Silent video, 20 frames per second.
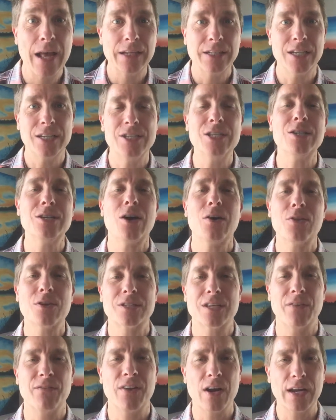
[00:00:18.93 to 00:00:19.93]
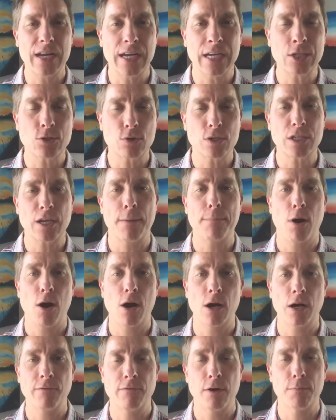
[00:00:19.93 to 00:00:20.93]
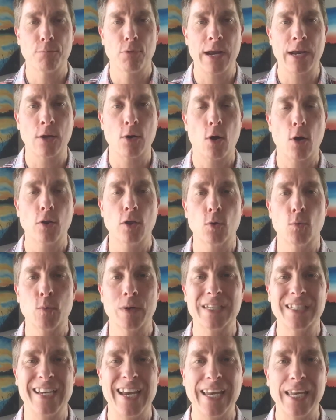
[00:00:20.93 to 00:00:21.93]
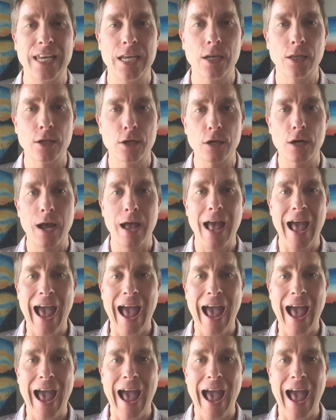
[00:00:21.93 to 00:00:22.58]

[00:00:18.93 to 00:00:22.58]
Did you know there's a very interesting part of your brain called the reticular